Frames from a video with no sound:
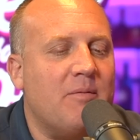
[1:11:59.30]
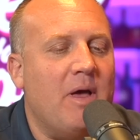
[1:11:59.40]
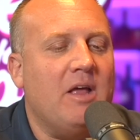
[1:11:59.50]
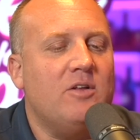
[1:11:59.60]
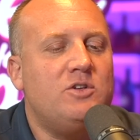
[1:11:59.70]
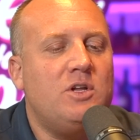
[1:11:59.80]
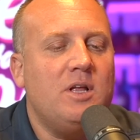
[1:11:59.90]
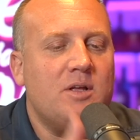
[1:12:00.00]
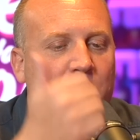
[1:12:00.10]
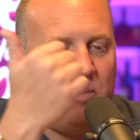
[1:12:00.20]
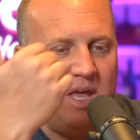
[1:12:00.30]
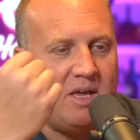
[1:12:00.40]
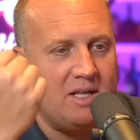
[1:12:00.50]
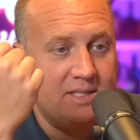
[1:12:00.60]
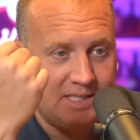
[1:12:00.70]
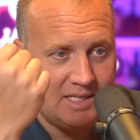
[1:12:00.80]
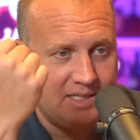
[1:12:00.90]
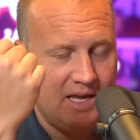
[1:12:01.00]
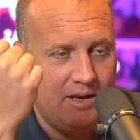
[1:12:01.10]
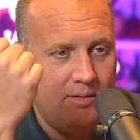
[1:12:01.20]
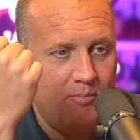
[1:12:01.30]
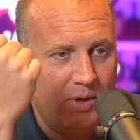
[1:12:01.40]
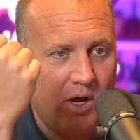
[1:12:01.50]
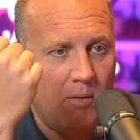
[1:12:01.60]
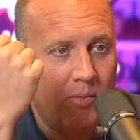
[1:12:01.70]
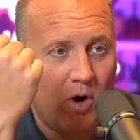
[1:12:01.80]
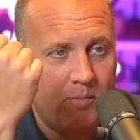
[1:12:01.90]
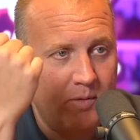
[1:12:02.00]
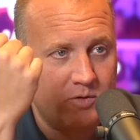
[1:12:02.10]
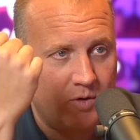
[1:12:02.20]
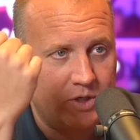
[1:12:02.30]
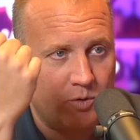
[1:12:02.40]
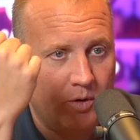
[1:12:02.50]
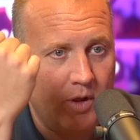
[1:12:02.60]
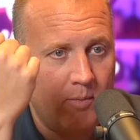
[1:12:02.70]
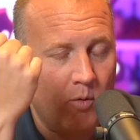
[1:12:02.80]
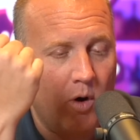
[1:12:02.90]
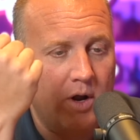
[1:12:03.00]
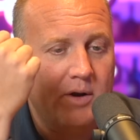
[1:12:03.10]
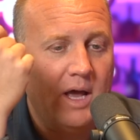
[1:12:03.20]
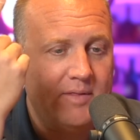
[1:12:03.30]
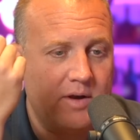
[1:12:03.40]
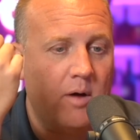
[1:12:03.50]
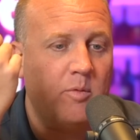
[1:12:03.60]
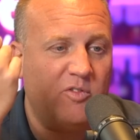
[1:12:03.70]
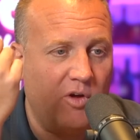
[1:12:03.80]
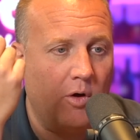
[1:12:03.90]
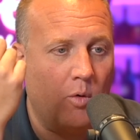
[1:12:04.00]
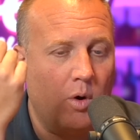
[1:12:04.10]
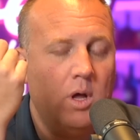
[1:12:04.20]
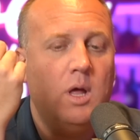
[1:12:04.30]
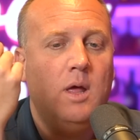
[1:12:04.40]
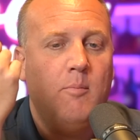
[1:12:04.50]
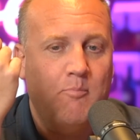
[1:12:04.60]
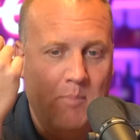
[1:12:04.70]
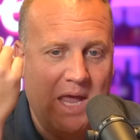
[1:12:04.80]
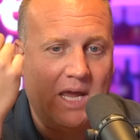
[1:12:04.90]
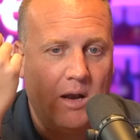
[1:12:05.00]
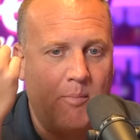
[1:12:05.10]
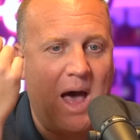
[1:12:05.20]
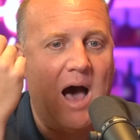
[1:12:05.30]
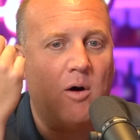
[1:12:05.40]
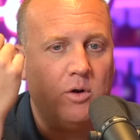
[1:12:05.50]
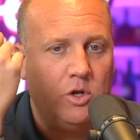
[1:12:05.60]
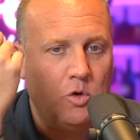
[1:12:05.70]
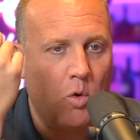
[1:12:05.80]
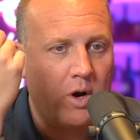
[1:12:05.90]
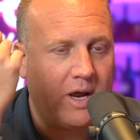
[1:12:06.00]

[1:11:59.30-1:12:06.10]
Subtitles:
to me. Be consistent. Become part of people's ritual. Number one, and then number two, make it about your